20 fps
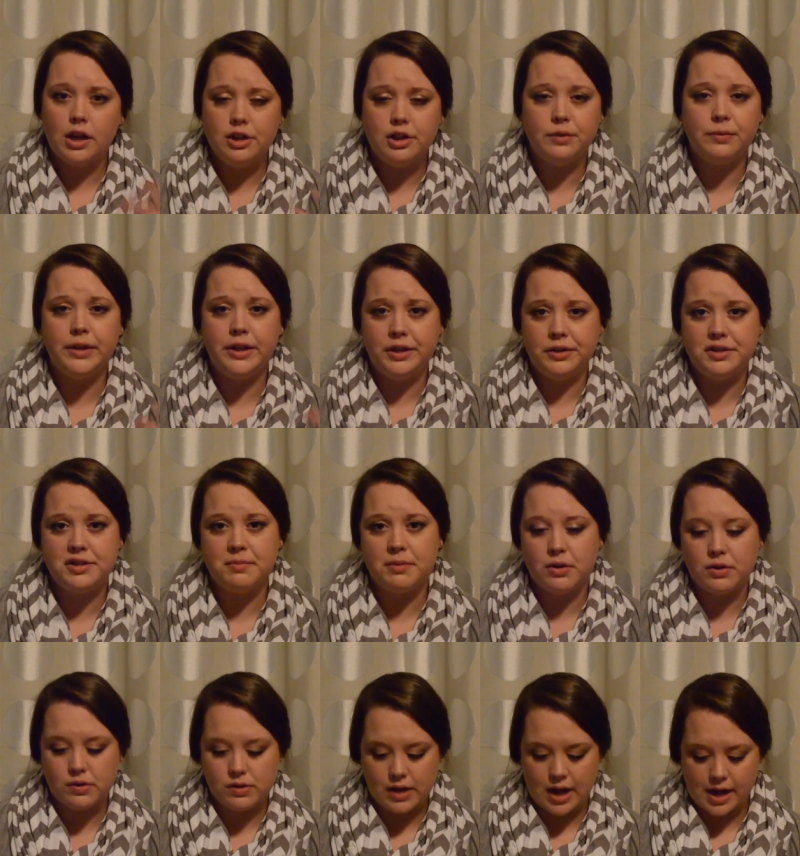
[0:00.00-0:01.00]
the
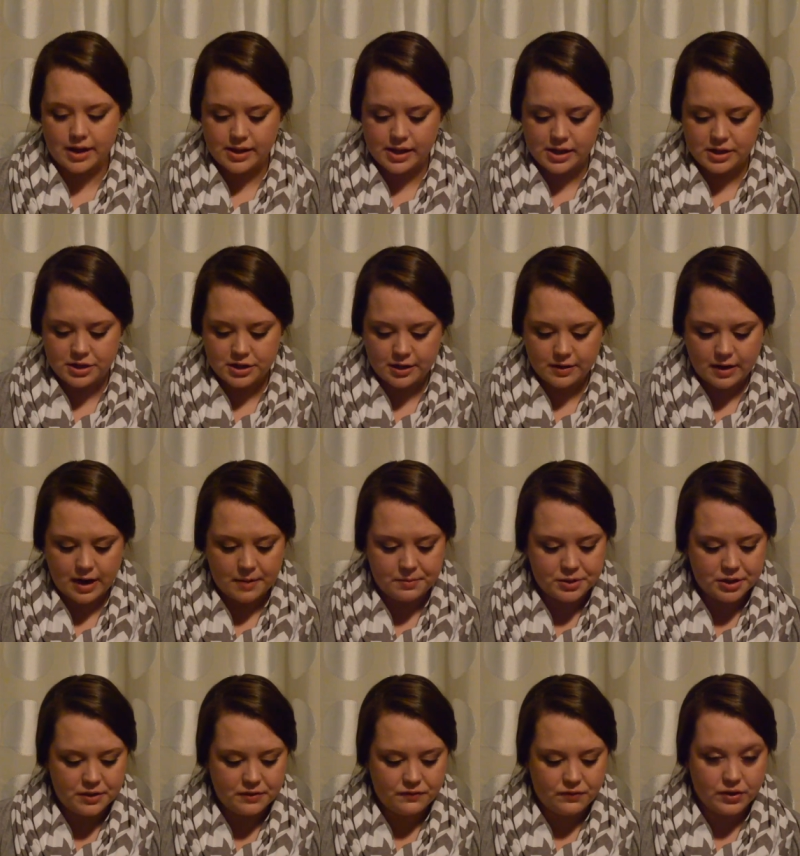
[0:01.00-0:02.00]
reusable cloth insert
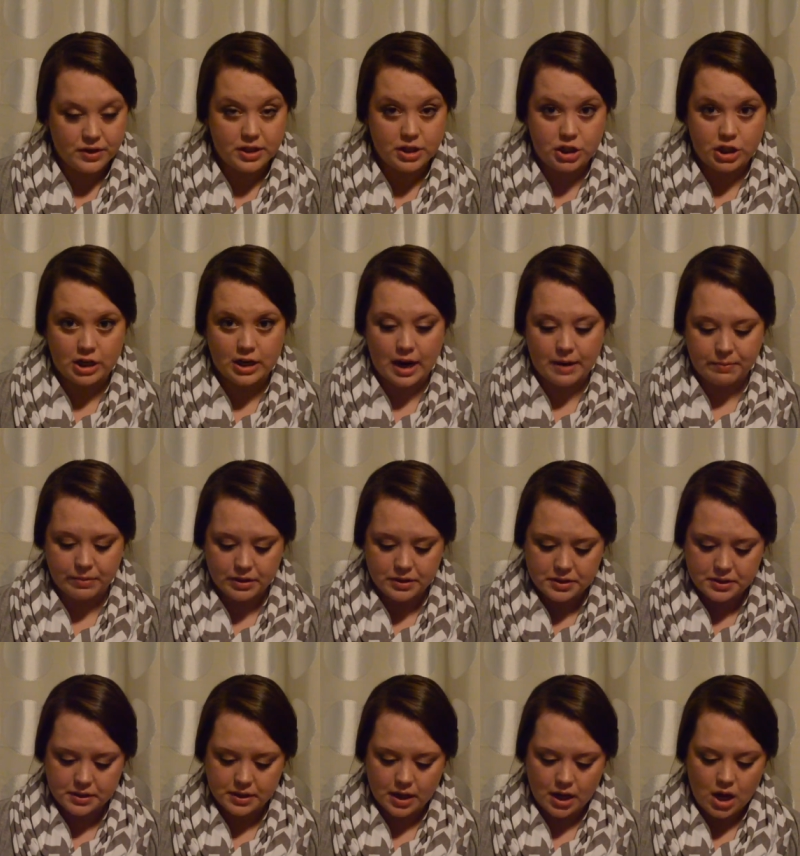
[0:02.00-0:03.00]
option for the G
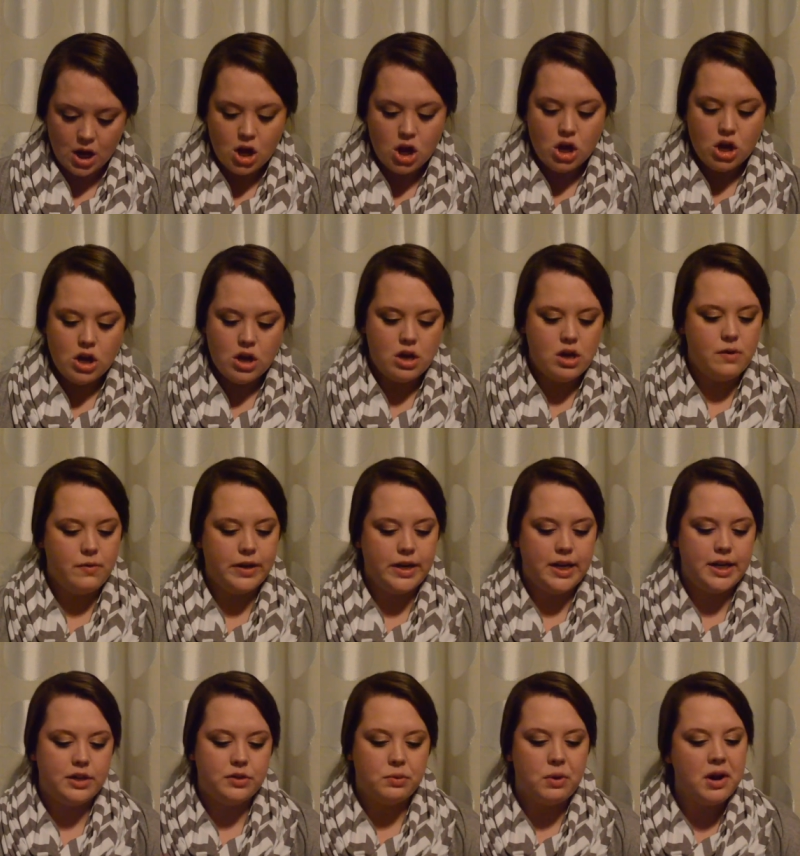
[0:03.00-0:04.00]
diapers, you would
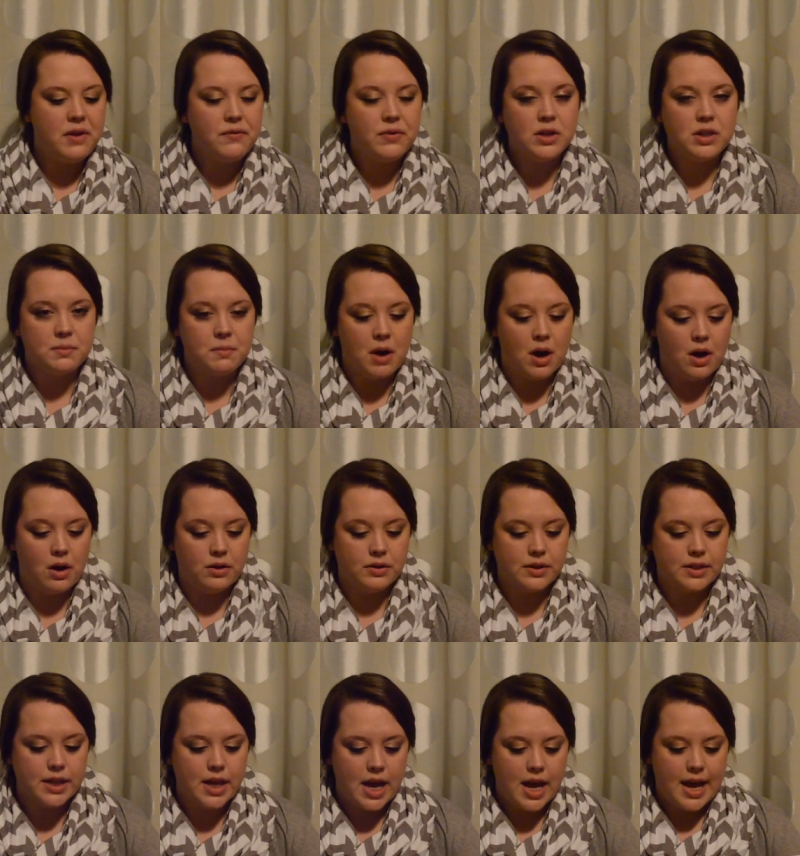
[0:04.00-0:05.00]
need 24
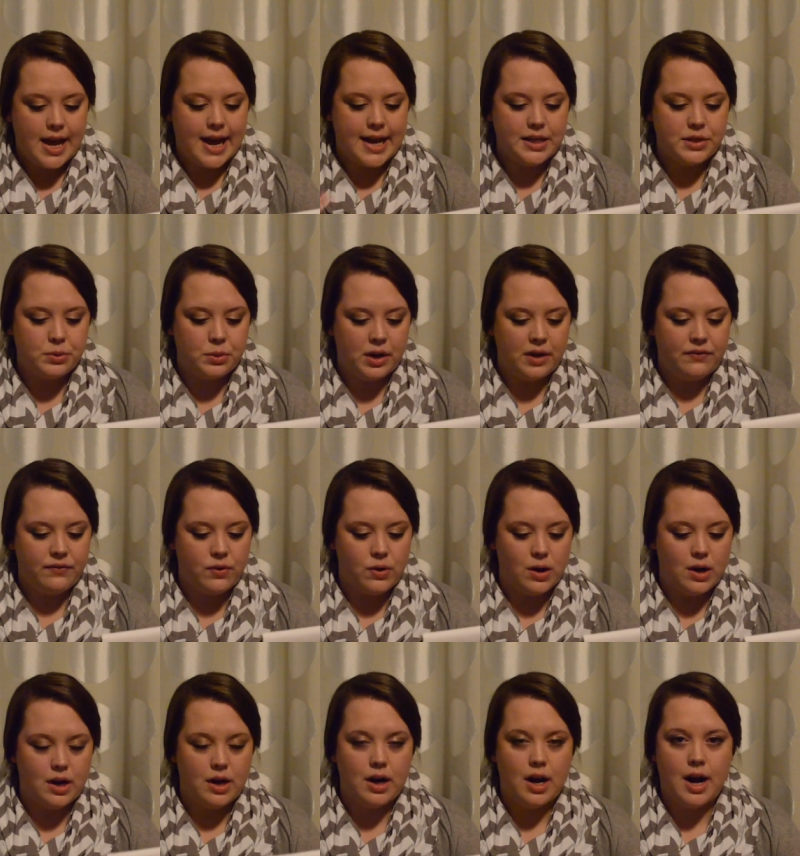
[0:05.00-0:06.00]
smalls and
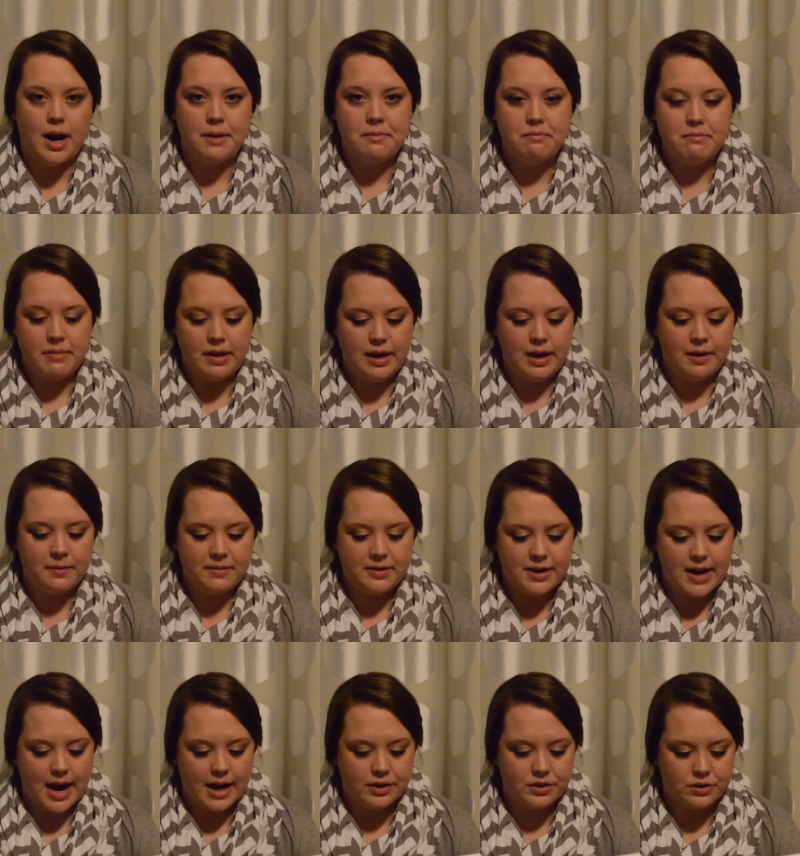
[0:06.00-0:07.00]
24 um, medium
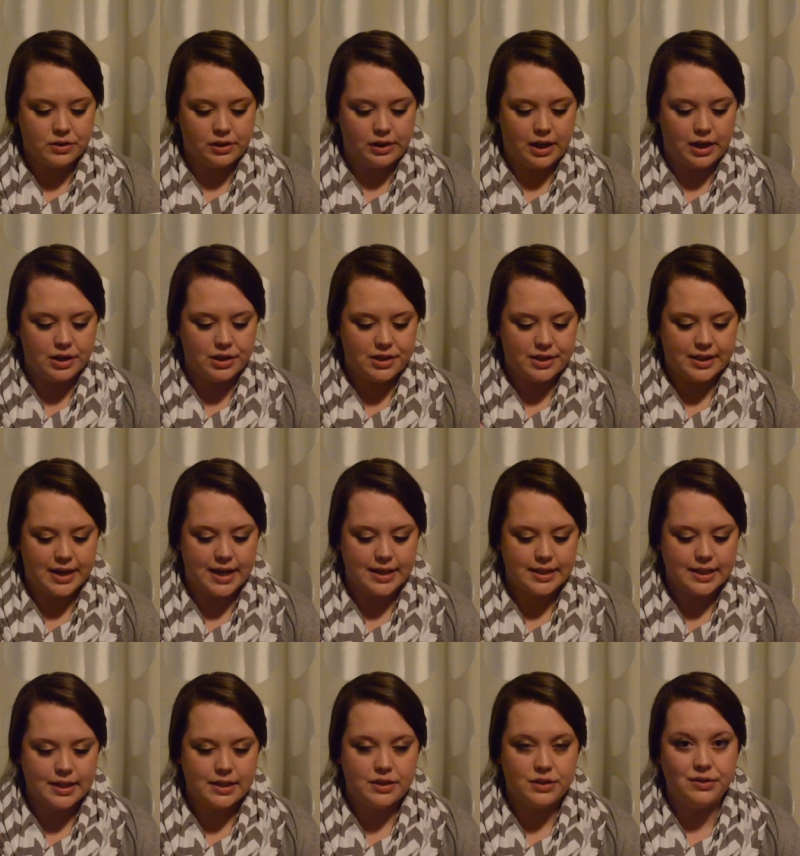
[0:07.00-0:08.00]
to extra large
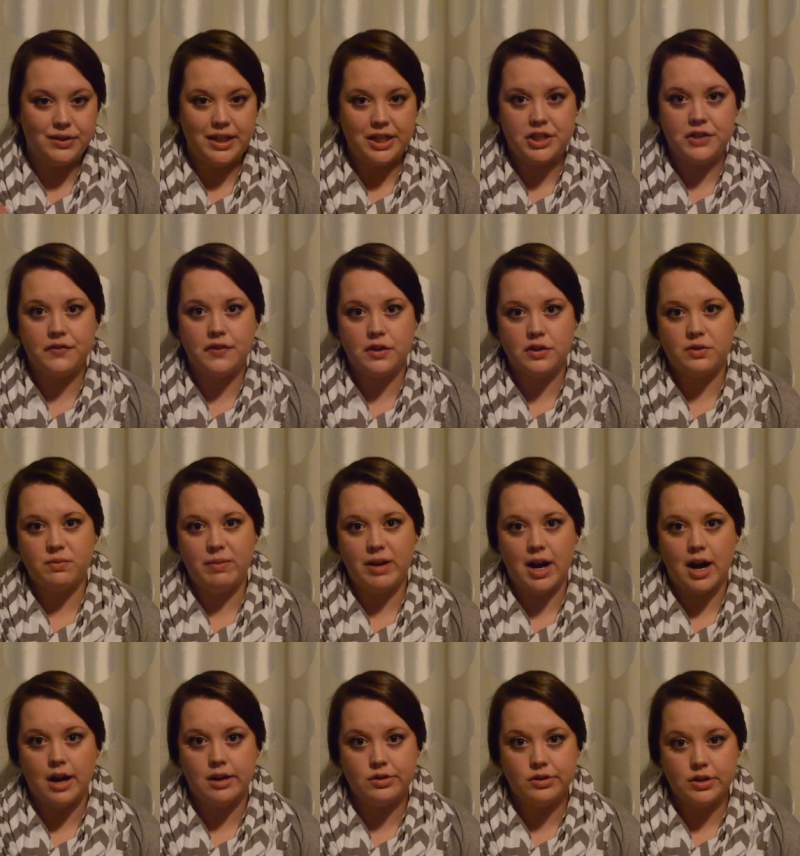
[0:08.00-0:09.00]
sizes, so each of those would be
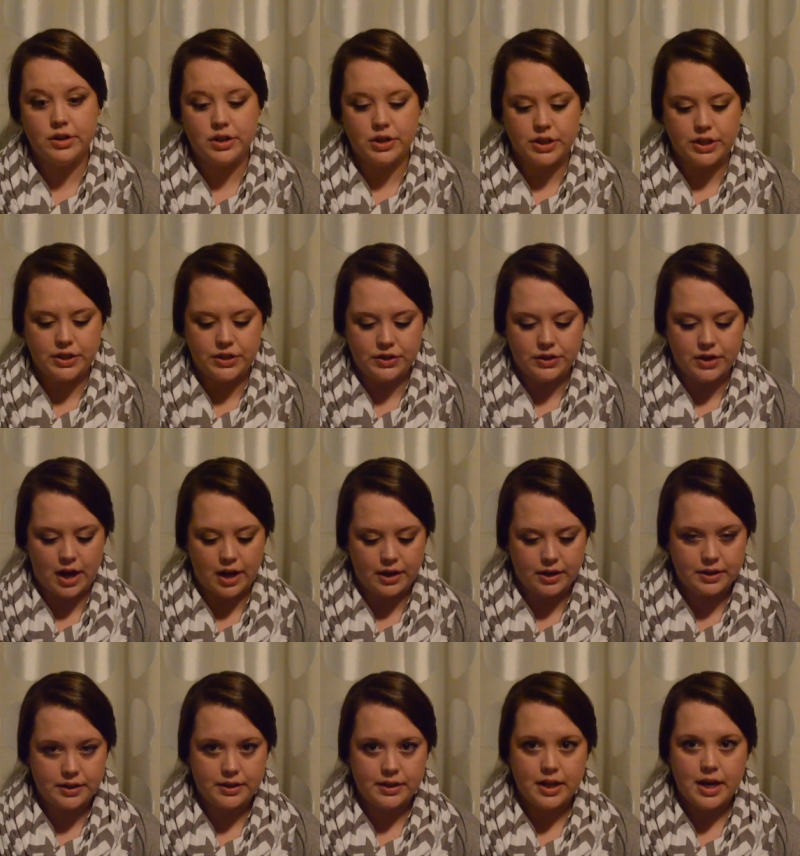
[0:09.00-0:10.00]

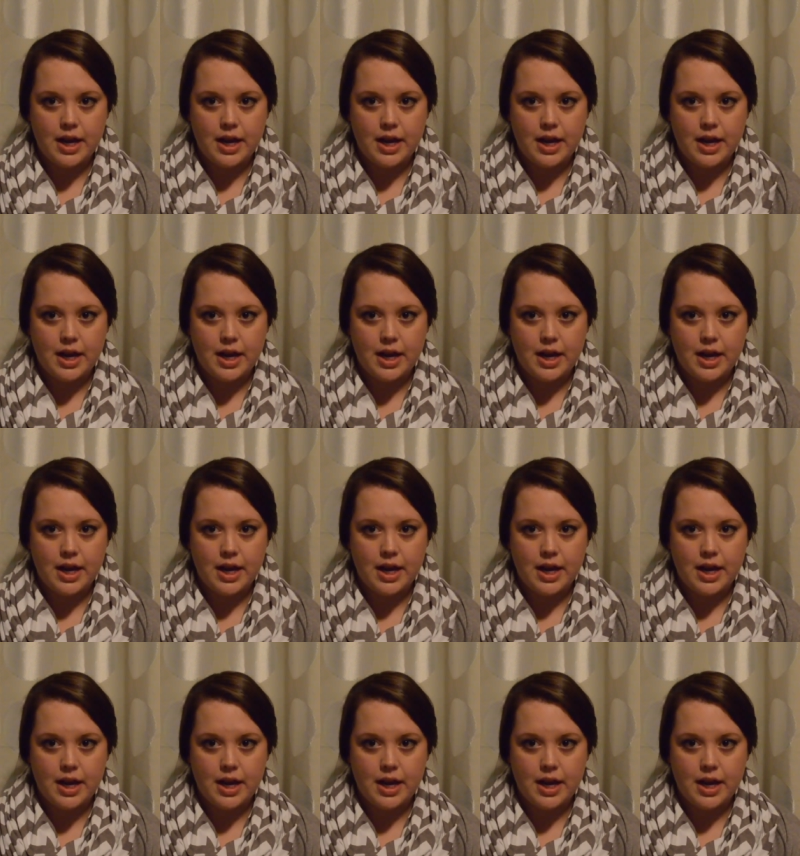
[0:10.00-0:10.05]
$132.